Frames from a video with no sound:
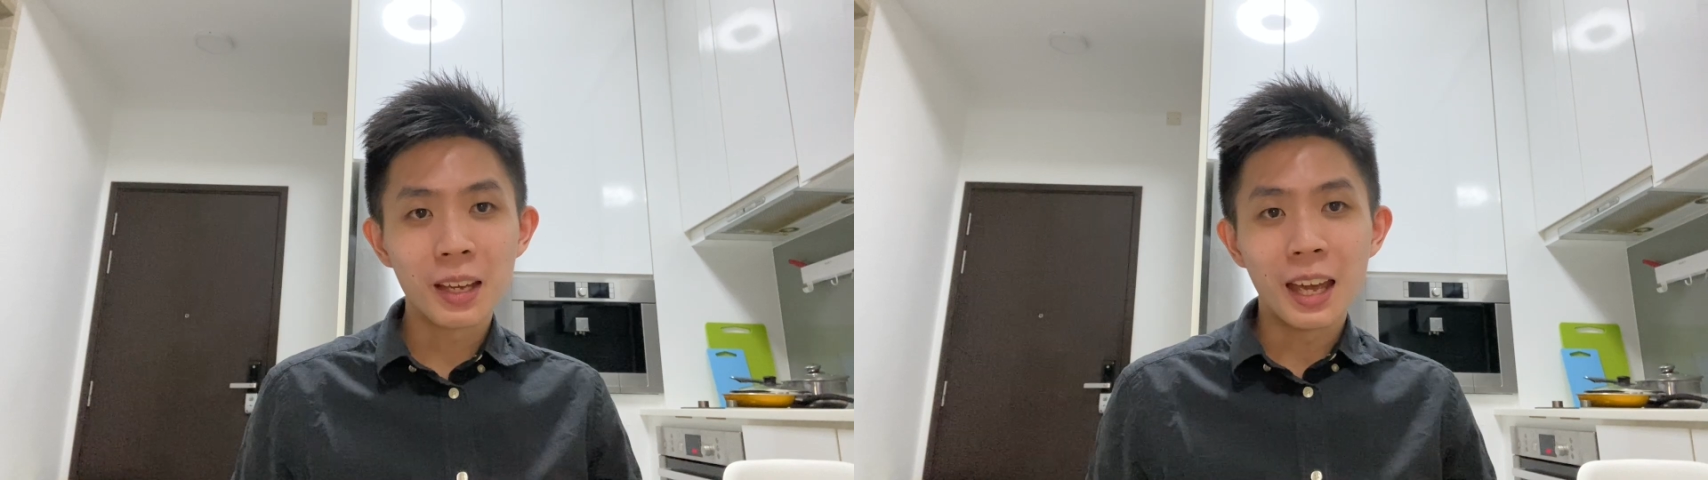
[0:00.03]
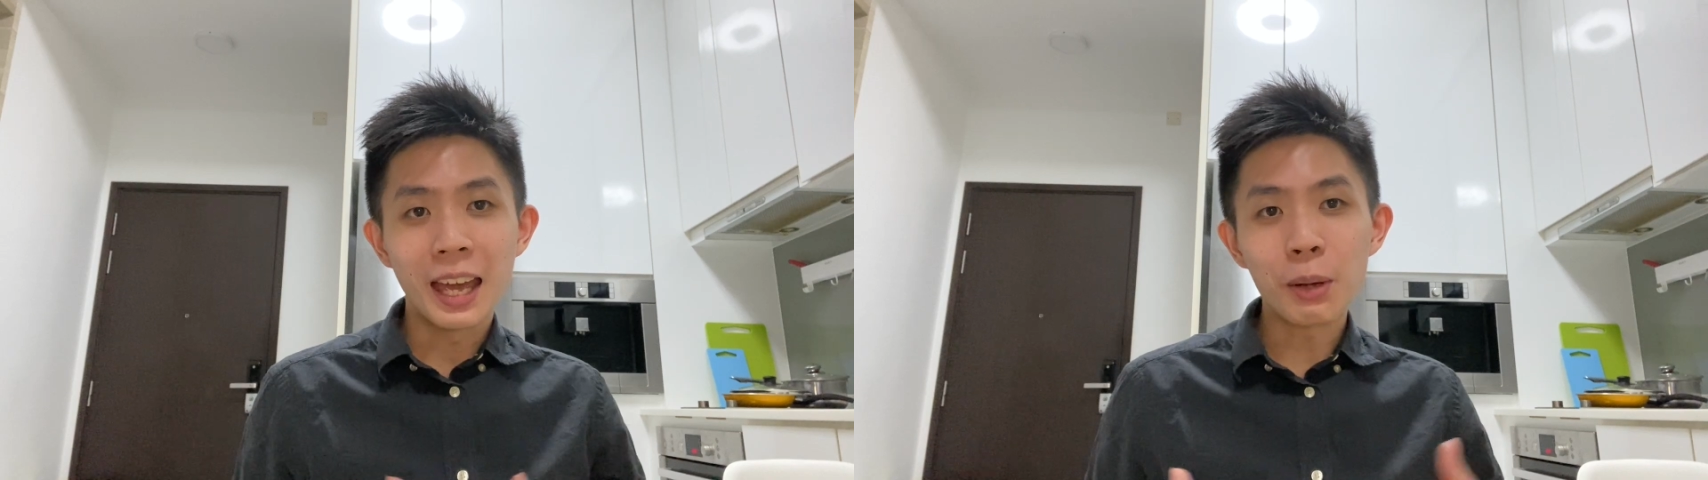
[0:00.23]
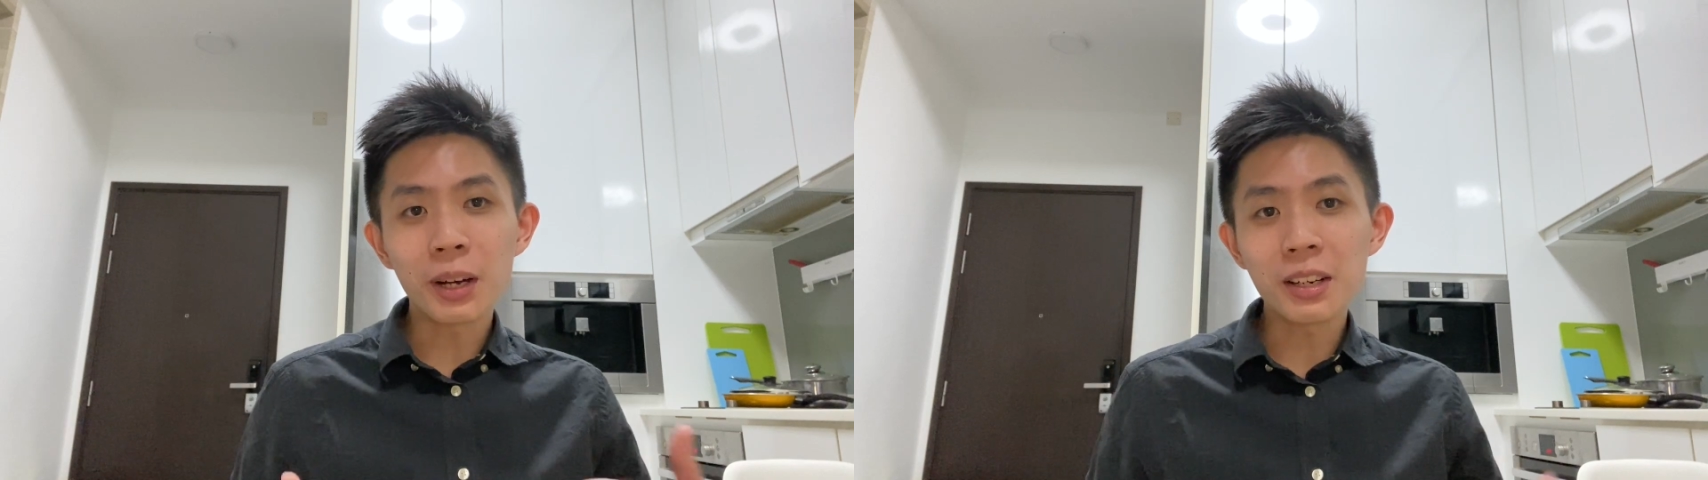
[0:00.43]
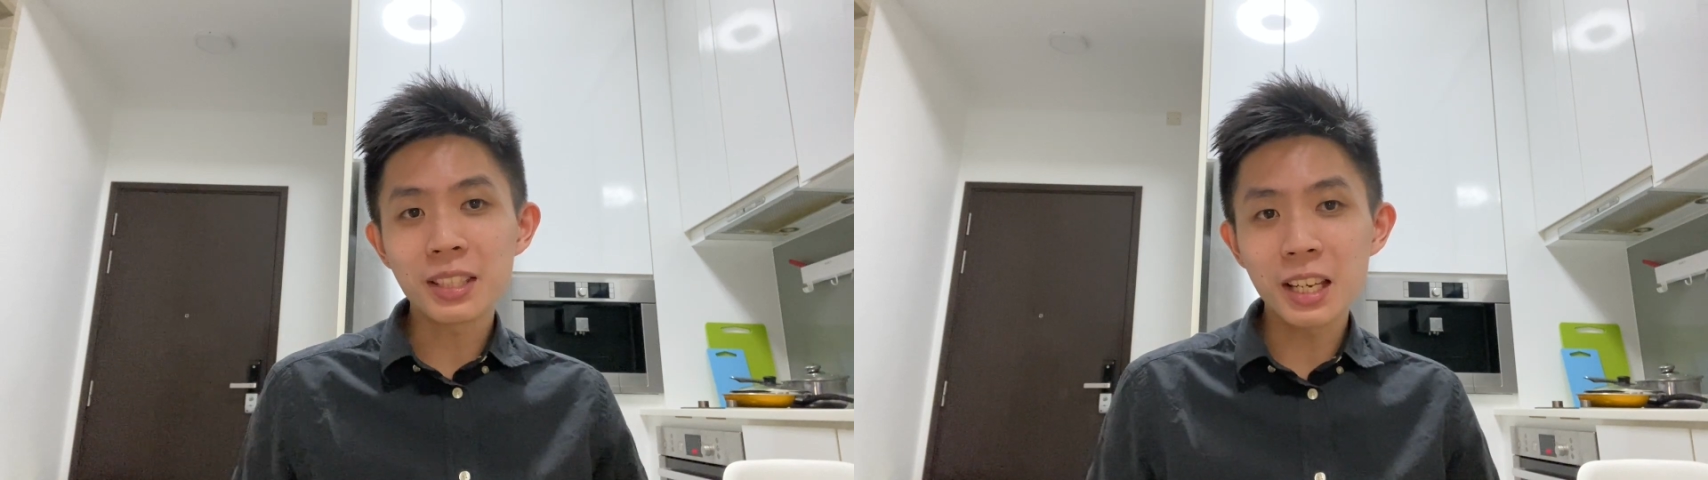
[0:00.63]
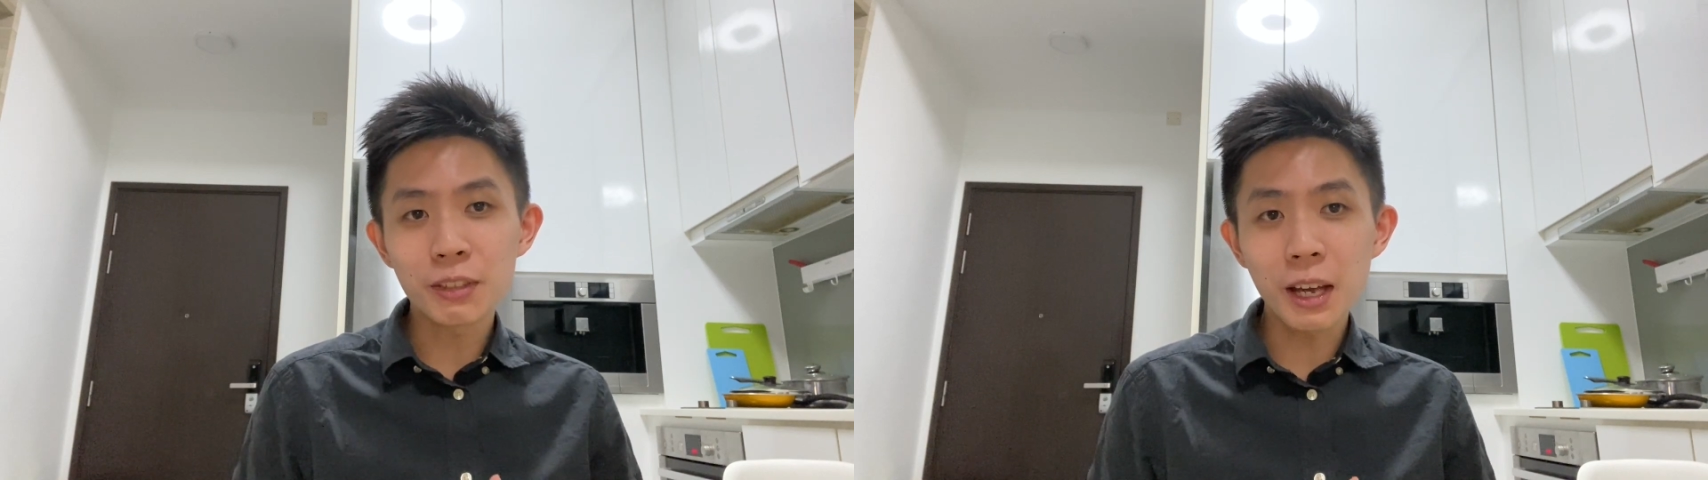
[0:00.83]
Hey, welcome to
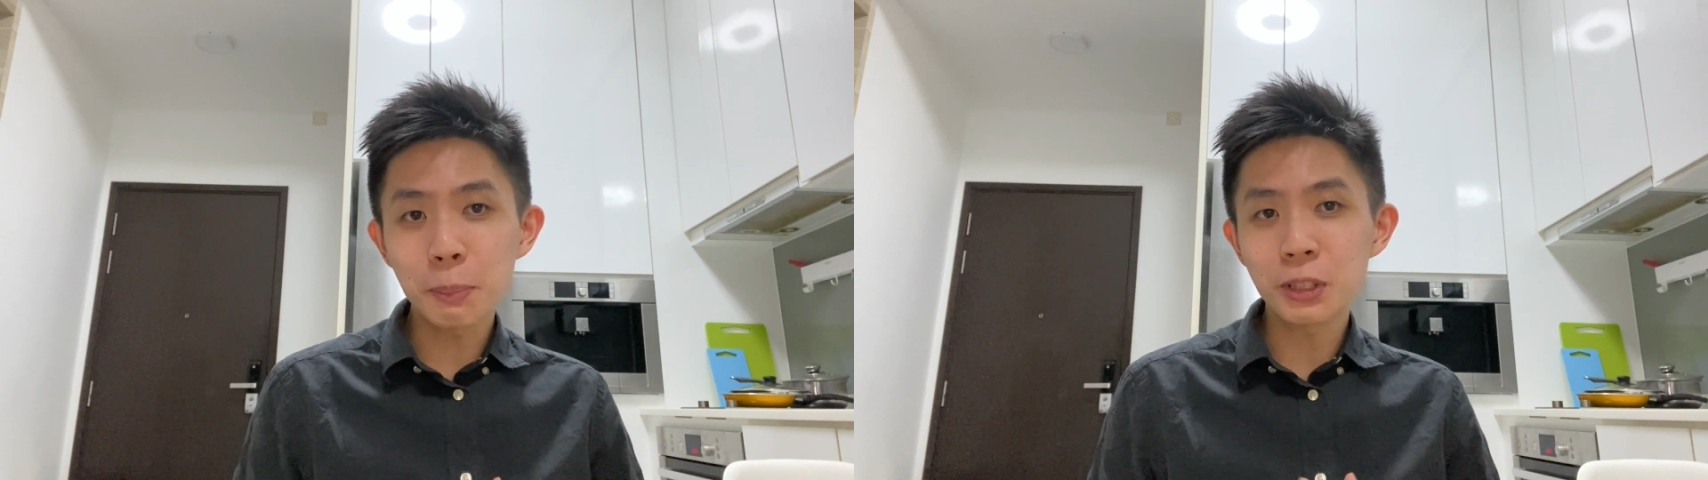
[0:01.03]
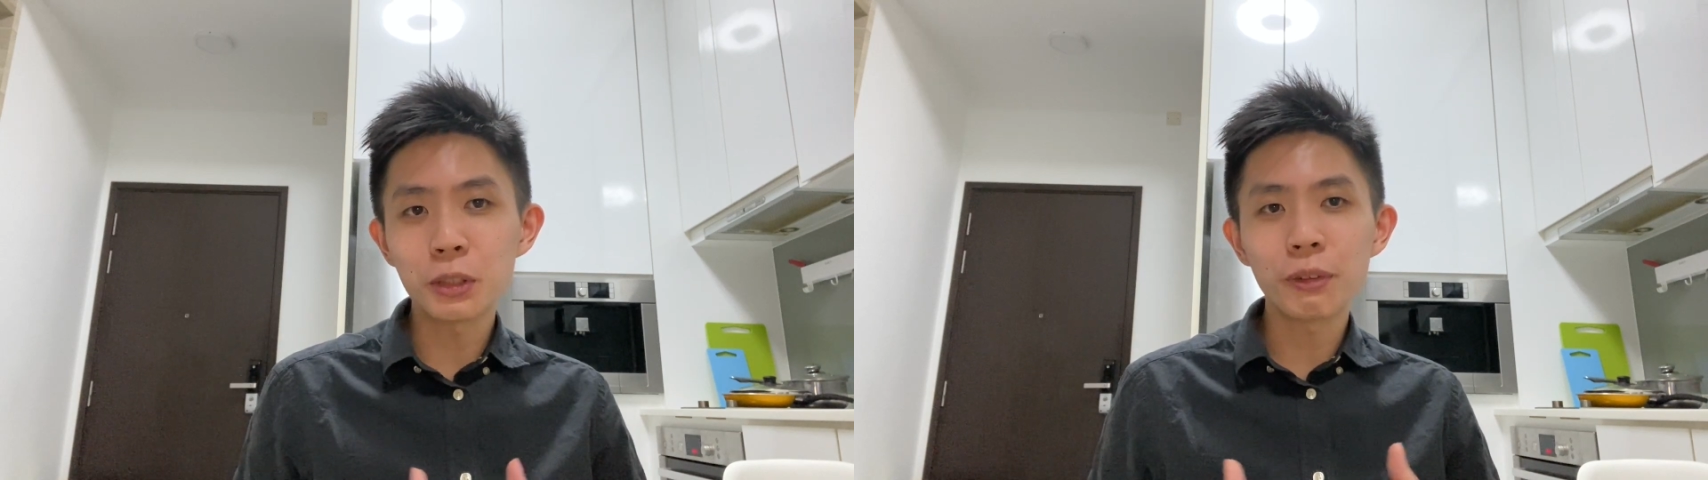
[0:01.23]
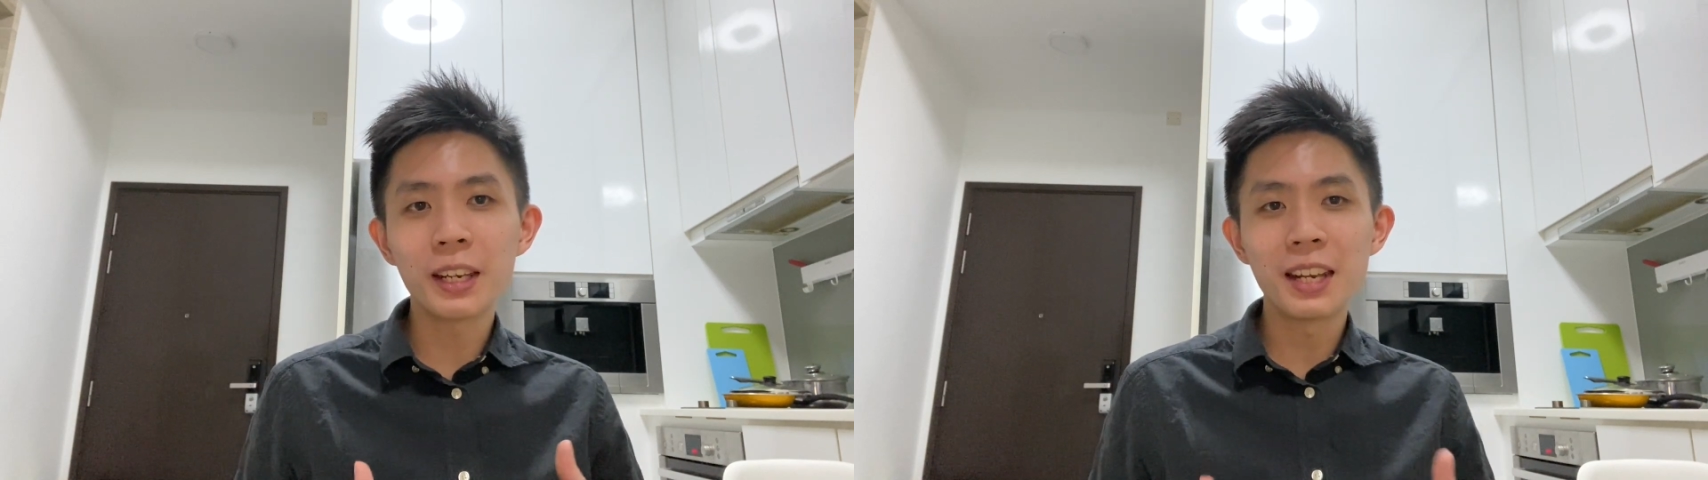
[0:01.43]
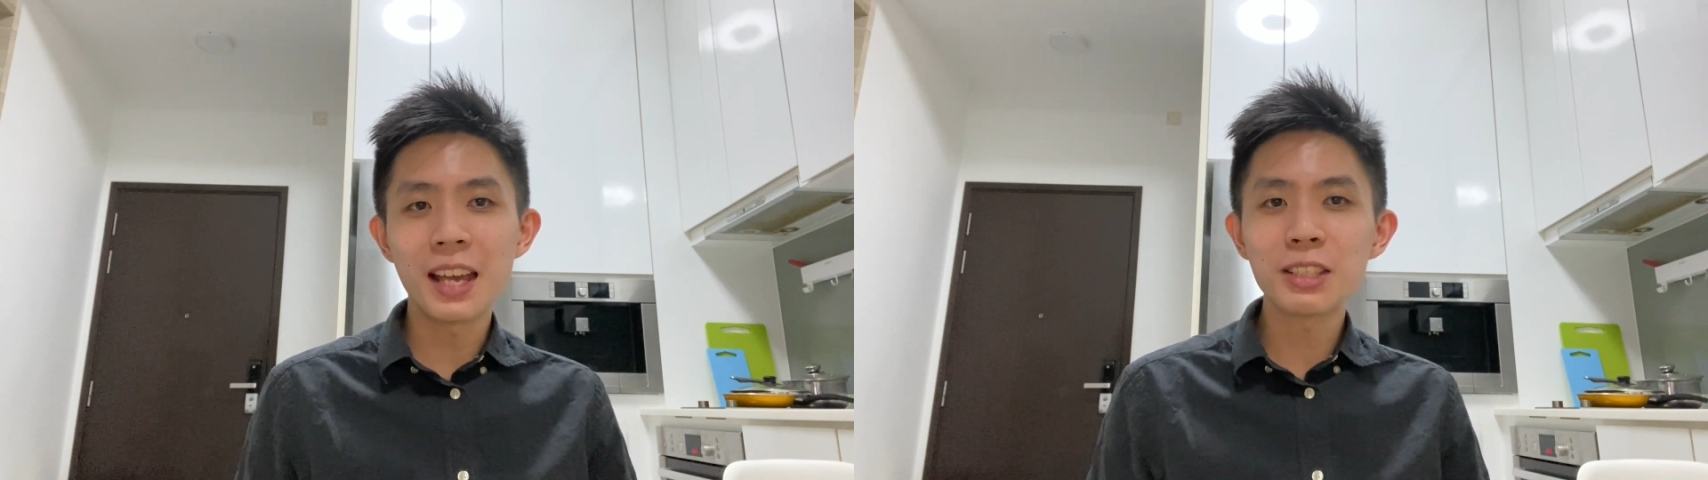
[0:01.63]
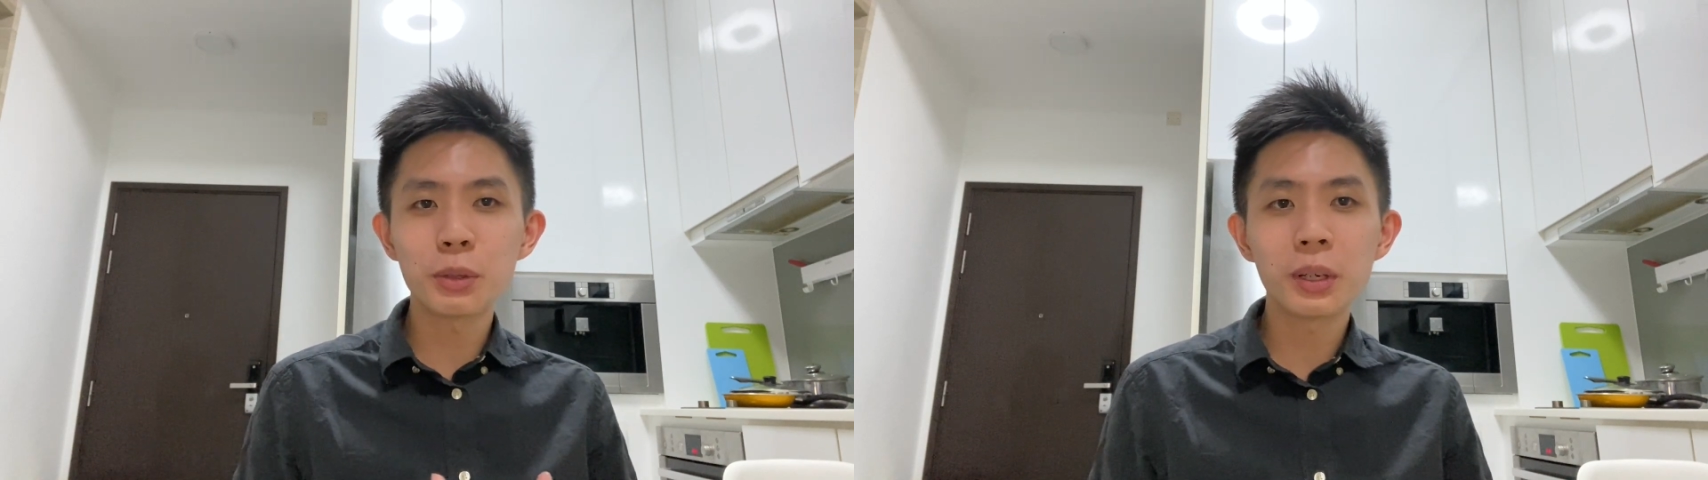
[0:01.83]
Satisfy Personal
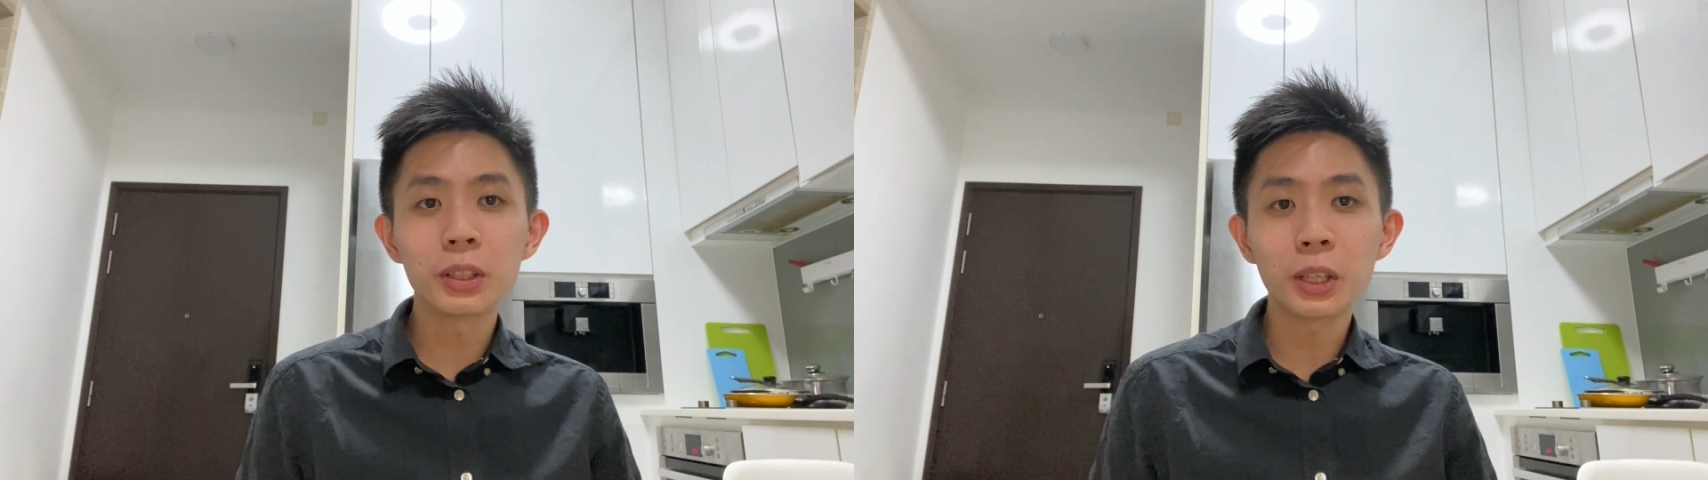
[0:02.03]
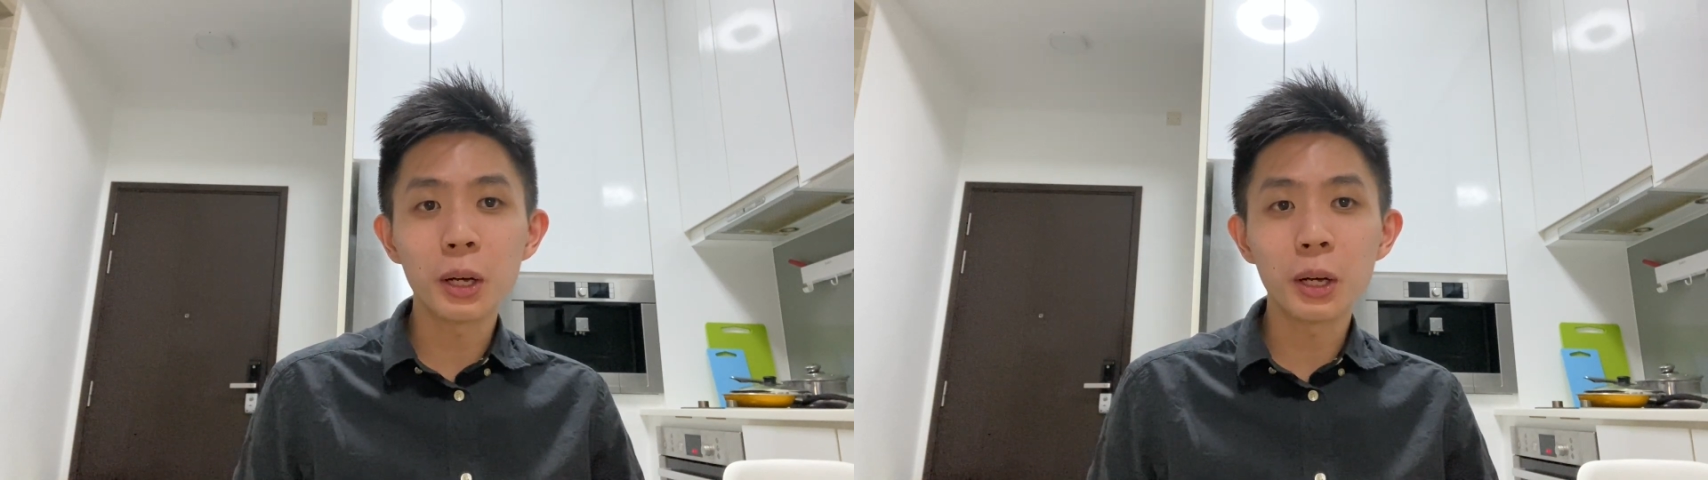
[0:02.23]
Finance. So we're going to talk